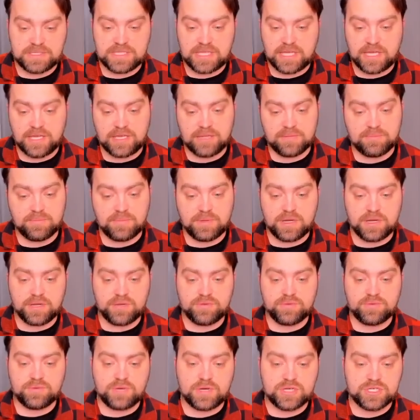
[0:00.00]
taken by
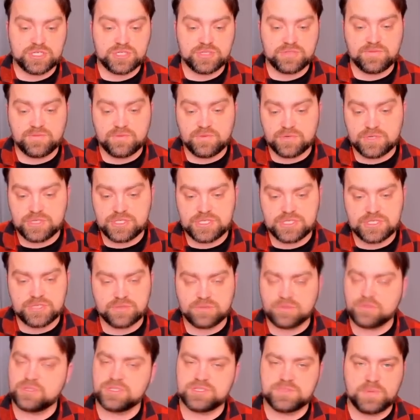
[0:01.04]
the russian forces
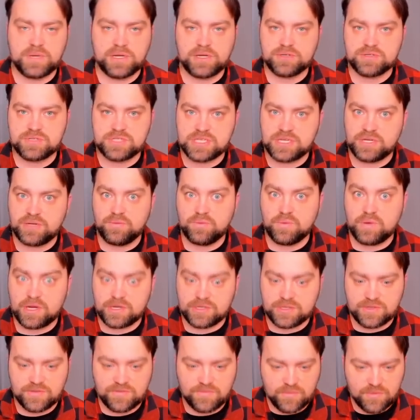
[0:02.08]
or it's better to say
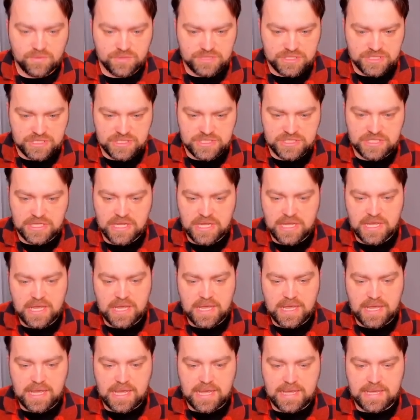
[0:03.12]
wagner forces
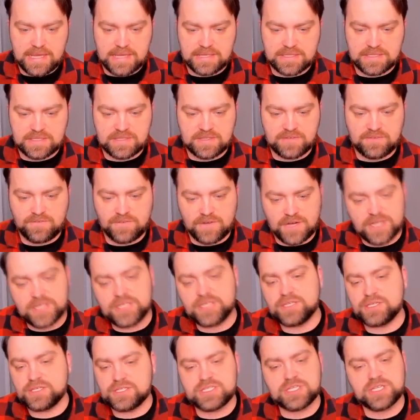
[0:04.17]
and the
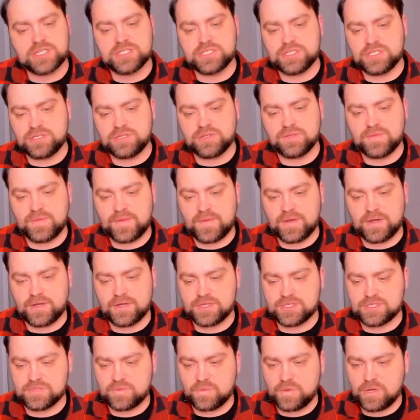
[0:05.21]
fighting is continued there
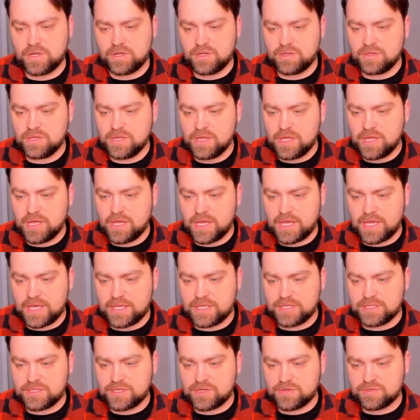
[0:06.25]
as well
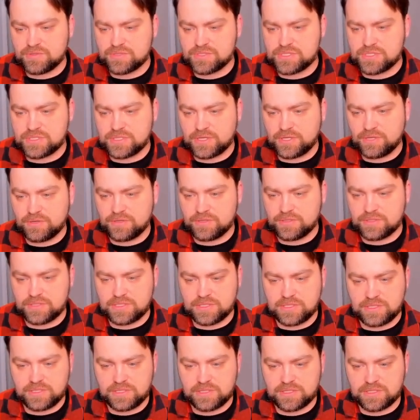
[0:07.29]
and also i'm gonna
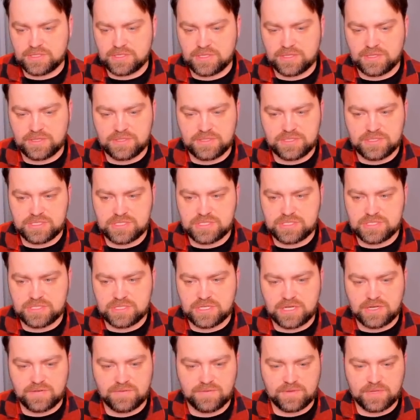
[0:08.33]
delete uh, this
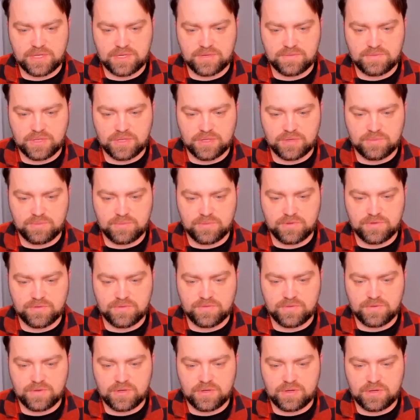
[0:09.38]
stuff and we're gonna
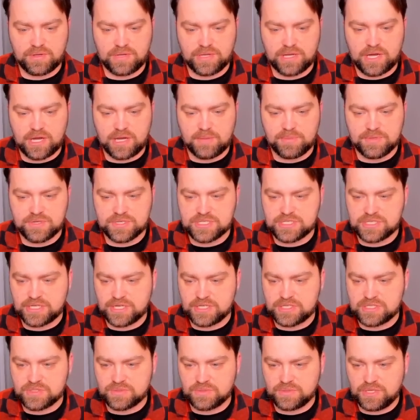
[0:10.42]
move on the upper
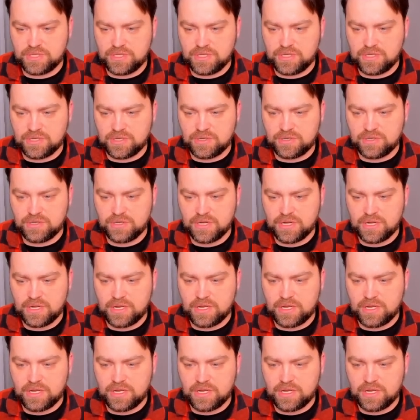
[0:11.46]
side so here